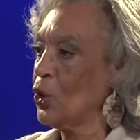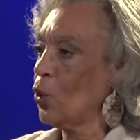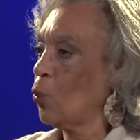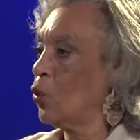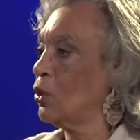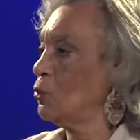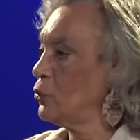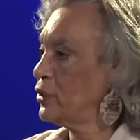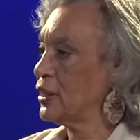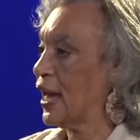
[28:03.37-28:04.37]
What
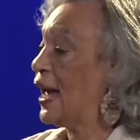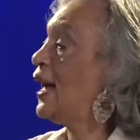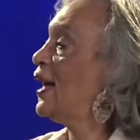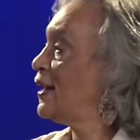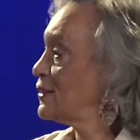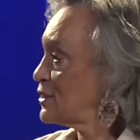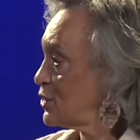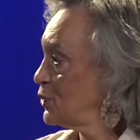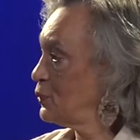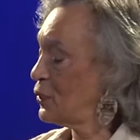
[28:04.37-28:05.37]
we add
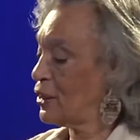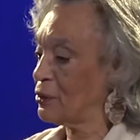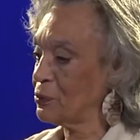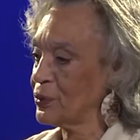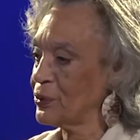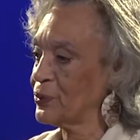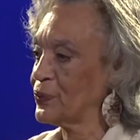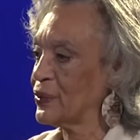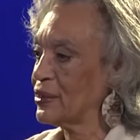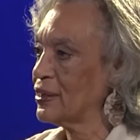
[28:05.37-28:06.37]
to our
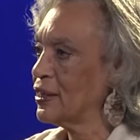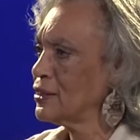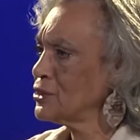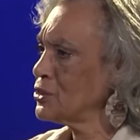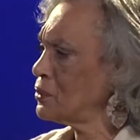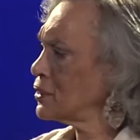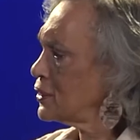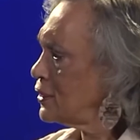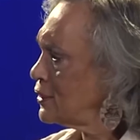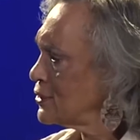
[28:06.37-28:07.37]

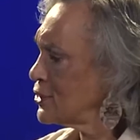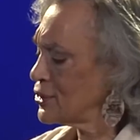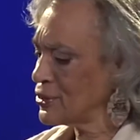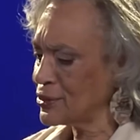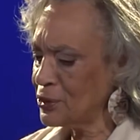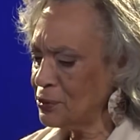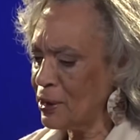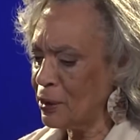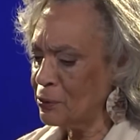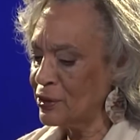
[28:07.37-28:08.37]
culture, to
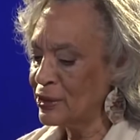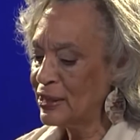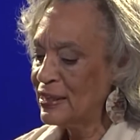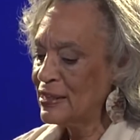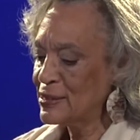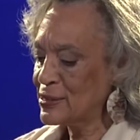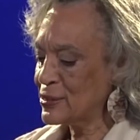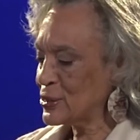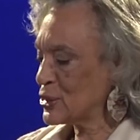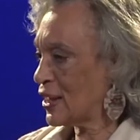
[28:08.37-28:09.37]
our
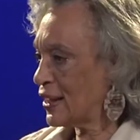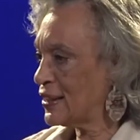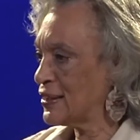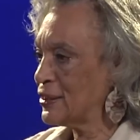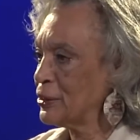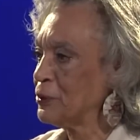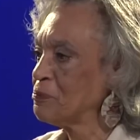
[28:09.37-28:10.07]
society.